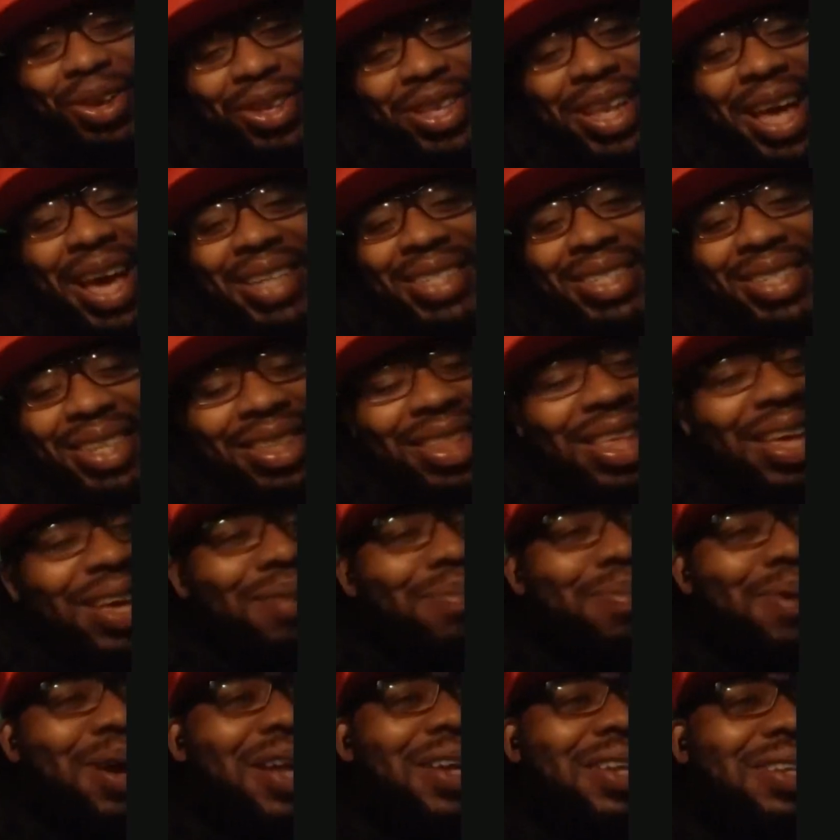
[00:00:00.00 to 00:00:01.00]
nice to think
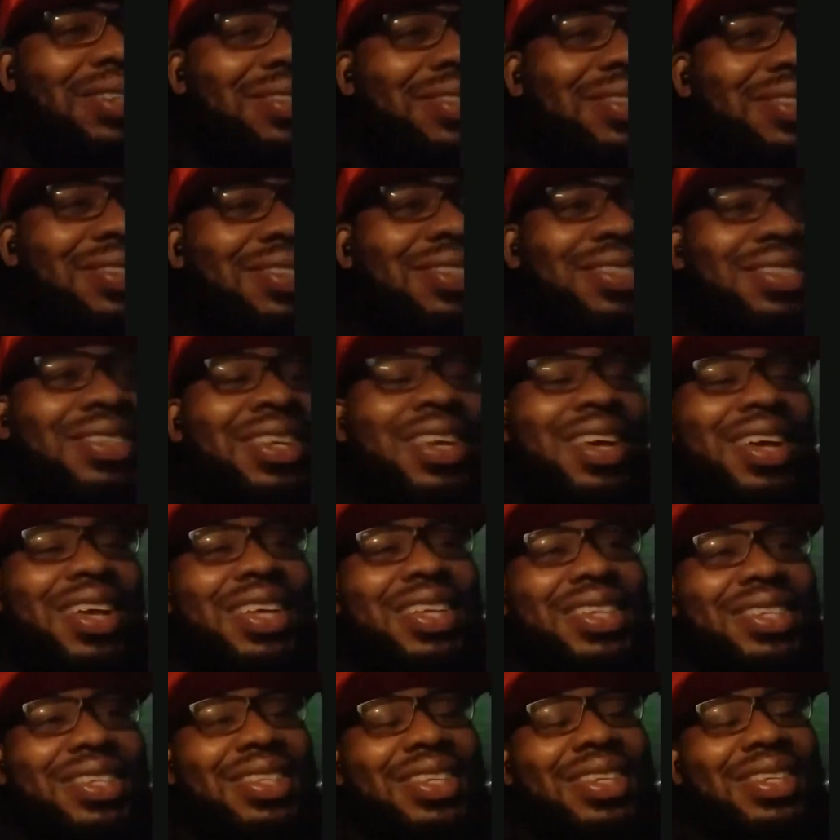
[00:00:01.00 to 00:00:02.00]
about it
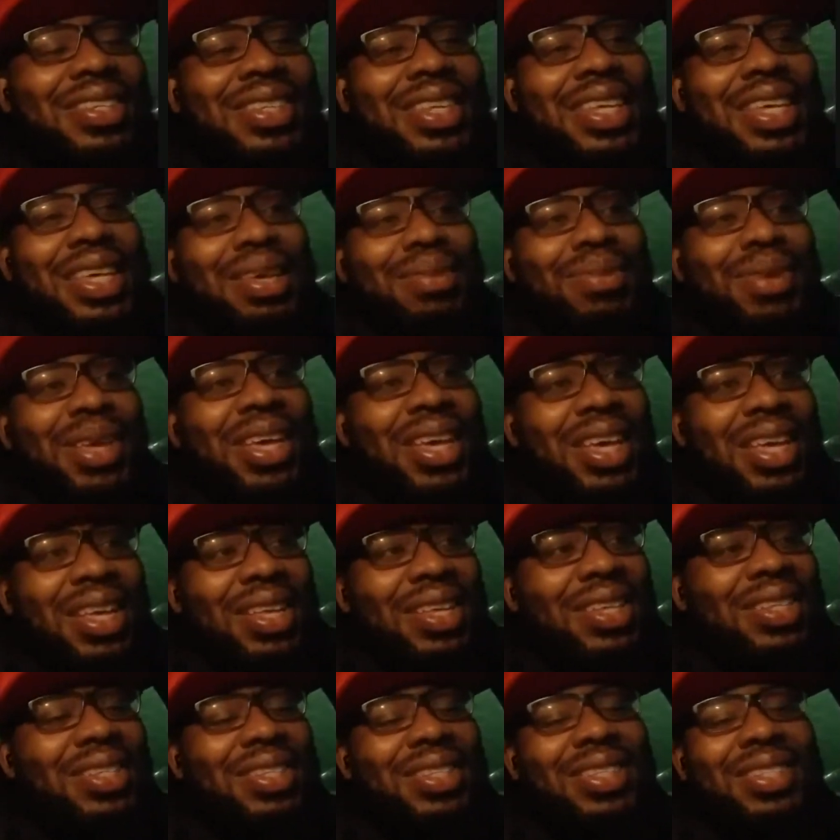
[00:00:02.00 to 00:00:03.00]
because this team
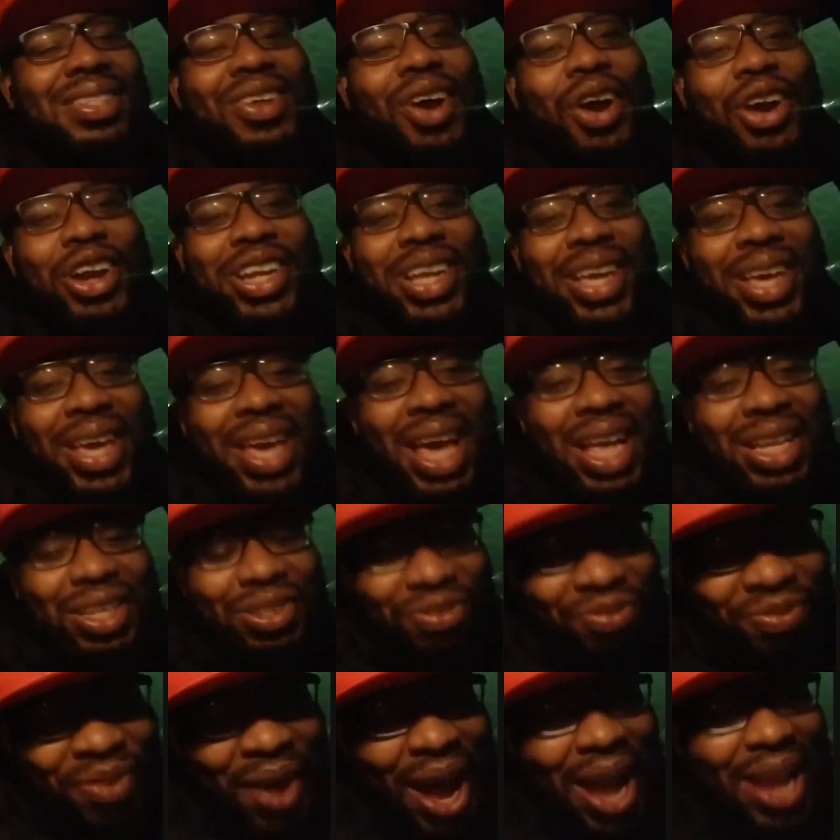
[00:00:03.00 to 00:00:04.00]
is starting to catch
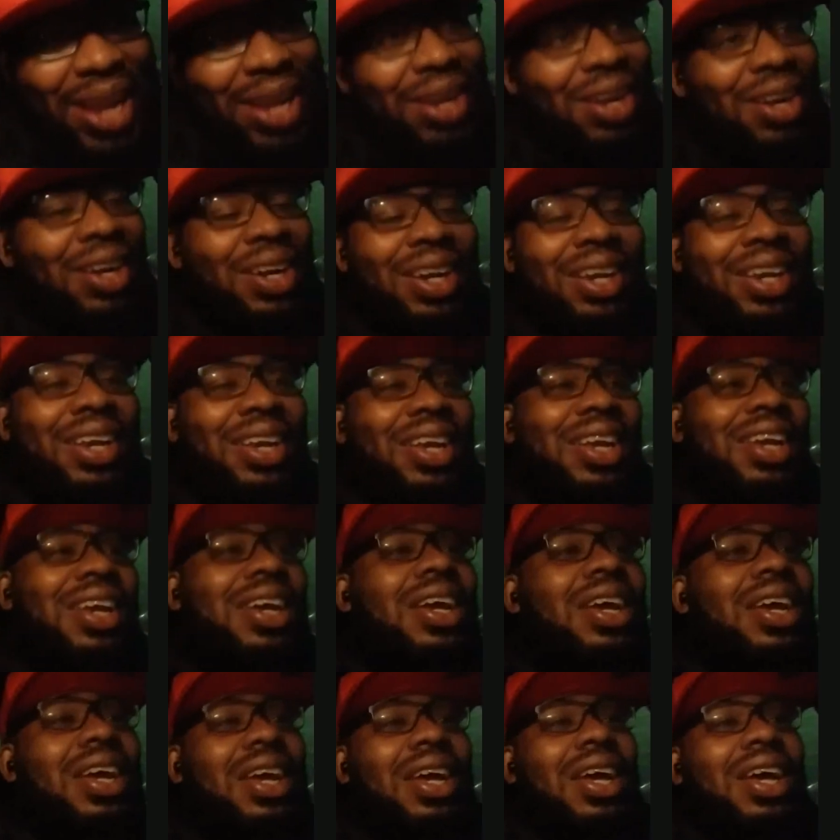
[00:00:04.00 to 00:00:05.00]
fire.
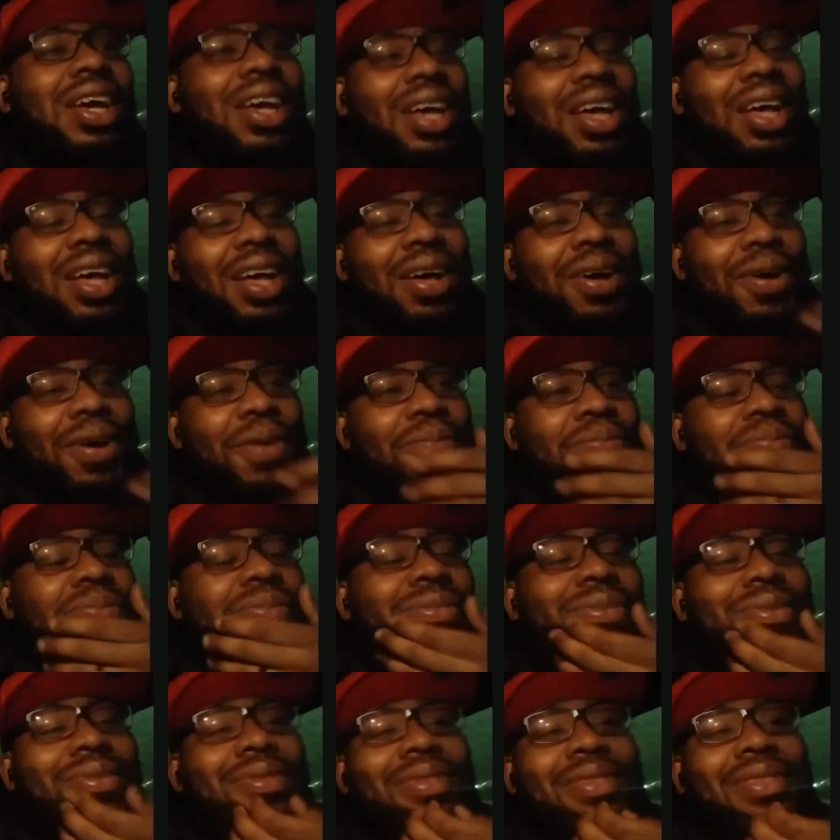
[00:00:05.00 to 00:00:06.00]
Um,
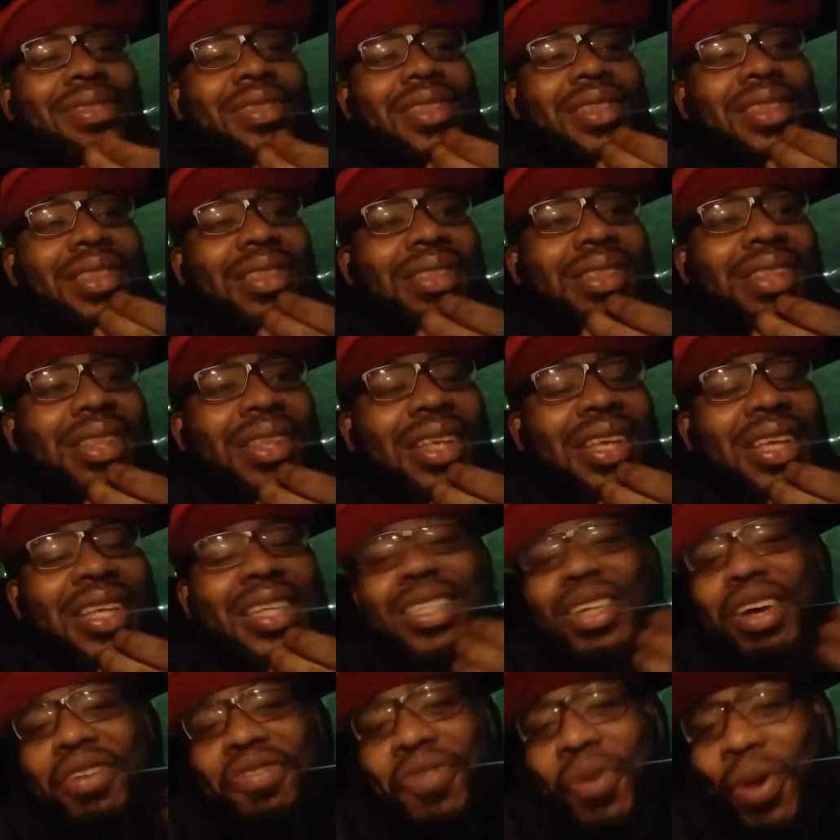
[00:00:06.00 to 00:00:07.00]
and
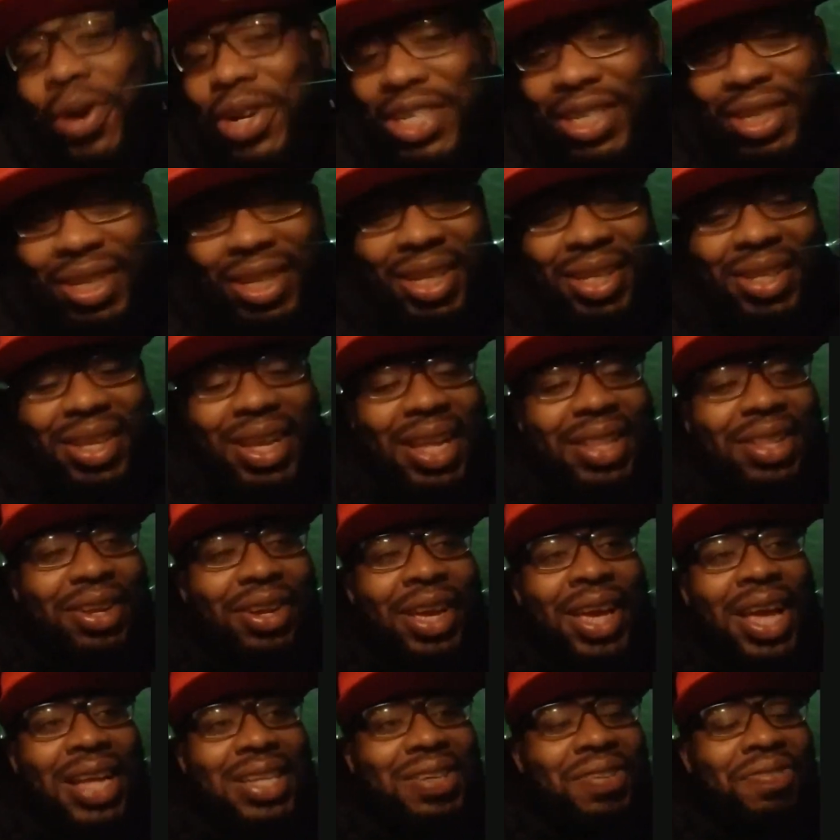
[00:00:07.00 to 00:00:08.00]
it's unfortunate that they're
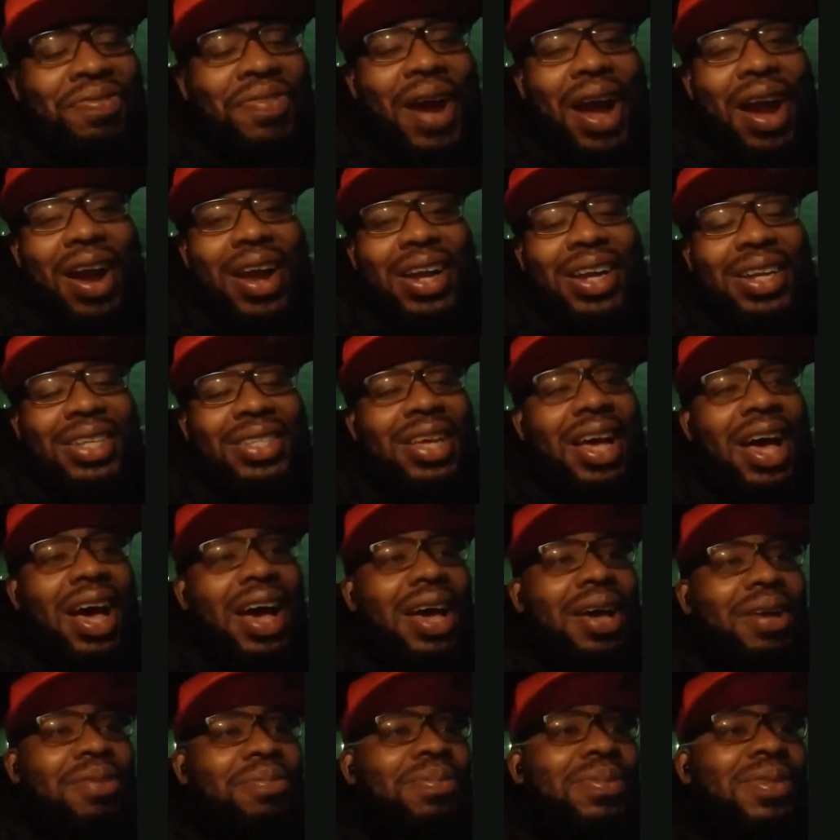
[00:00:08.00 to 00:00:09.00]
catching fire at a
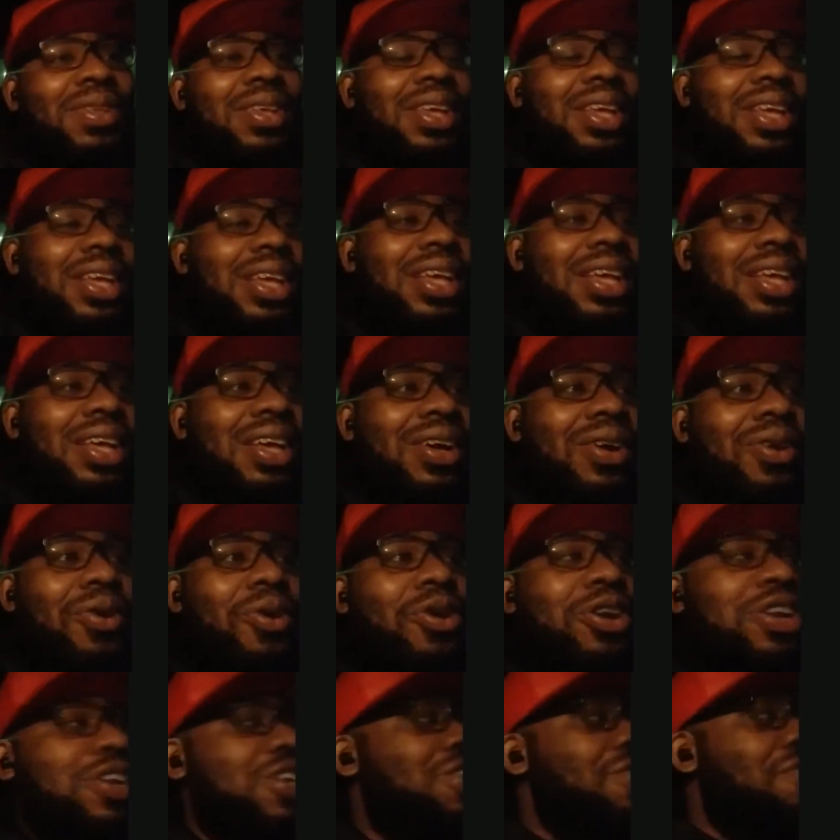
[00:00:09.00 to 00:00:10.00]
time
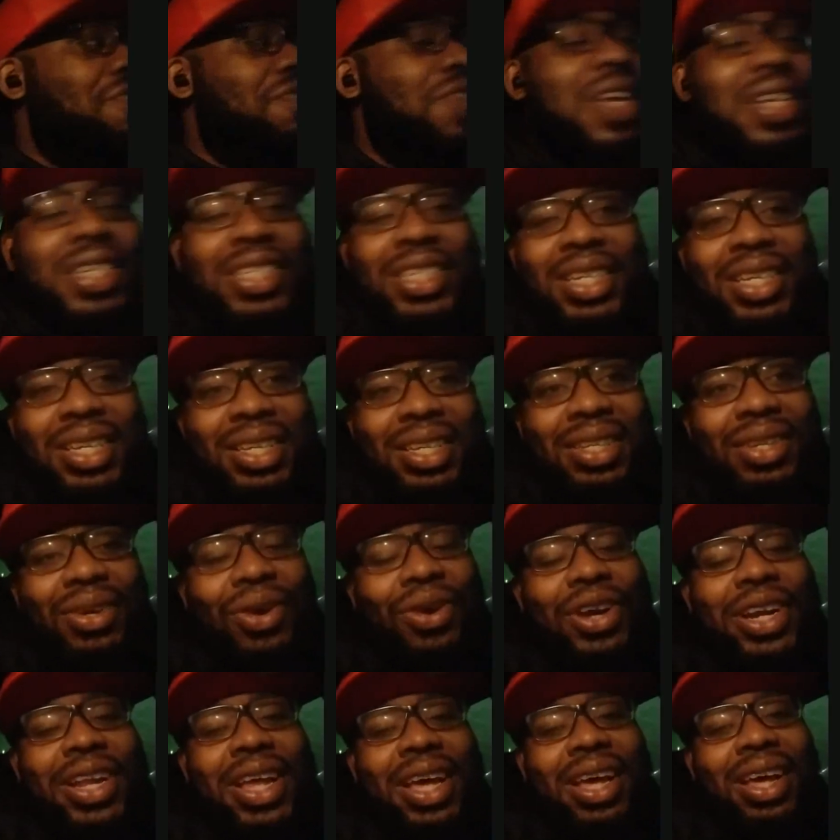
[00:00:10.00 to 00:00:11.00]
or in a division
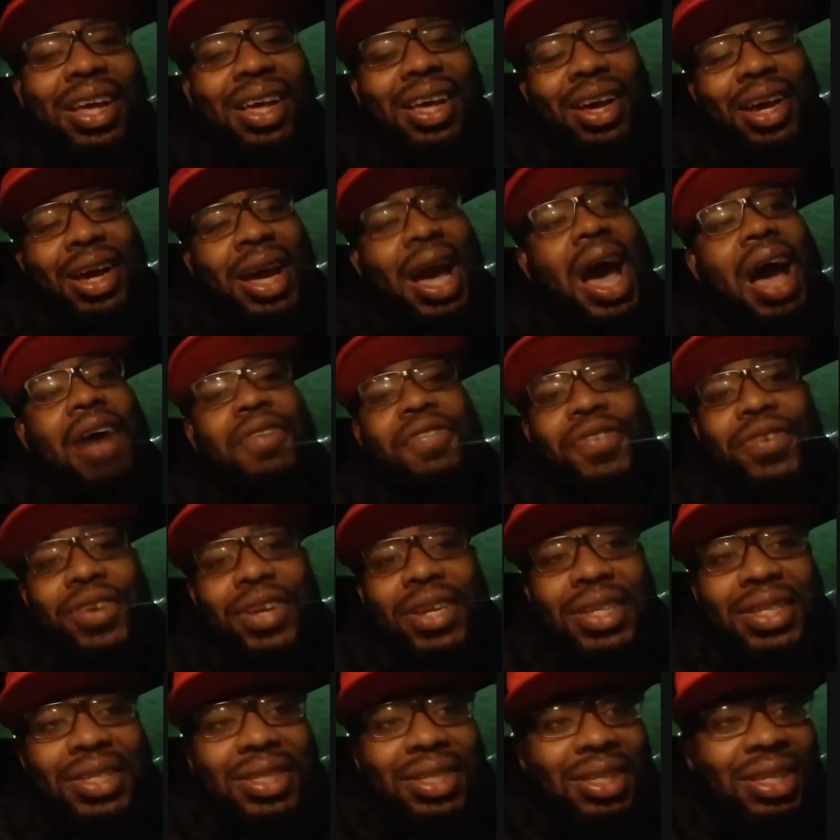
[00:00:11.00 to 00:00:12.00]
or in a, a
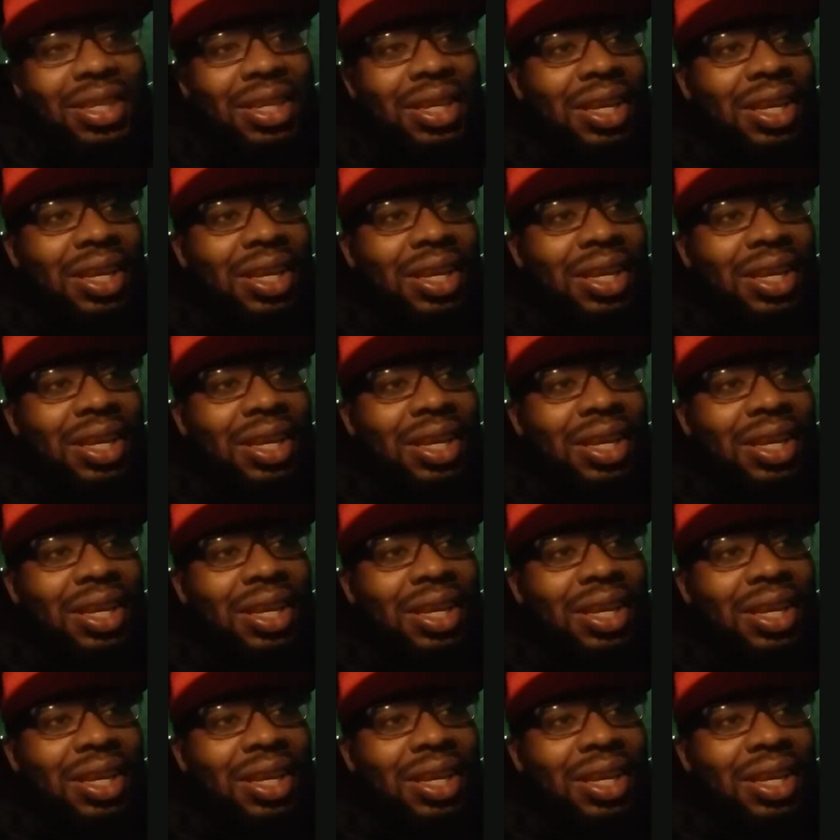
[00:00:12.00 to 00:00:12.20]
conference